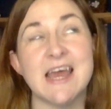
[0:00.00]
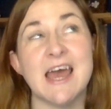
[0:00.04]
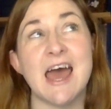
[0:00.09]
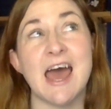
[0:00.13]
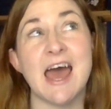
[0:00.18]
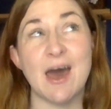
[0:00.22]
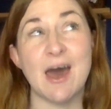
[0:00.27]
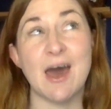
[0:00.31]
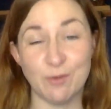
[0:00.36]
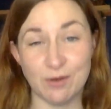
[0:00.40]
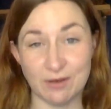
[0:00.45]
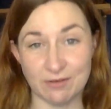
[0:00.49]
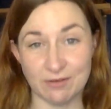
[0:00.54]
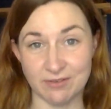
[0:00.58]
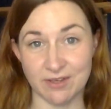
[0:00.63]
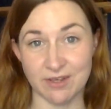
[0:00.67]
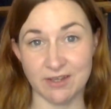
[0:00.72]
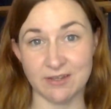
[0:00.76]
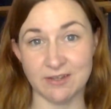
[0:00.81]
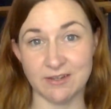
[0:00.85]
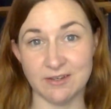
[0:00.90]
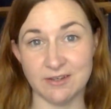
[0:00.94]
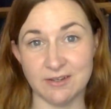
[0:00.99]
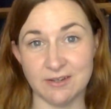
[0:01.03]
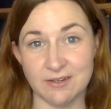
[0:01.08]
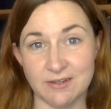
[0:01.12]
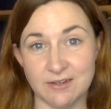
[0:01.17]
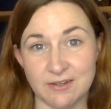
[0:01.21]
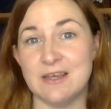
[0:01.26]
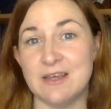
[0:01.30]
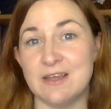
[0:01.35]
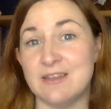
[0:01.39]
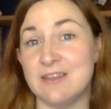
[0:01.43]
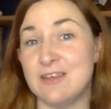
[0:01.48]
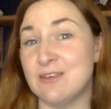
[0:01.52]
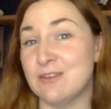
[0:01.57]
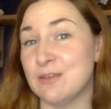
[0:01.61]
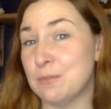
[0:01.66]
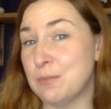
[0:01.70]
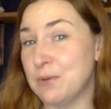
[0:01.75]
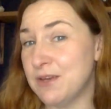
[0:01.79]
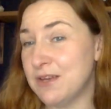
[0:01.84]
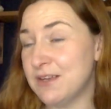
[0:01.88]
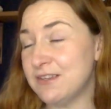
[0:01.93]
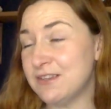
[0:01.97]
However, the other
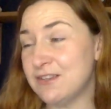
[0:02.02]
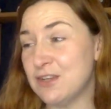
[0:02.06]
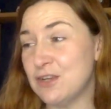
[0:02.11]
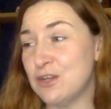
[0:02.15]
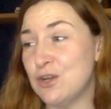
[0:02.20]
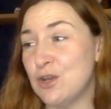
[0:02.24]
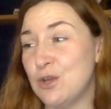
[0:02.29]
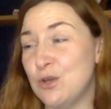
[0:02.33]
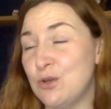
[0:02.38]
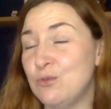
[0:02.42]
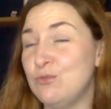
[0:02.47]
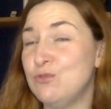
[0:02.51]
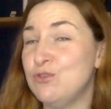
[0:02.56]
person who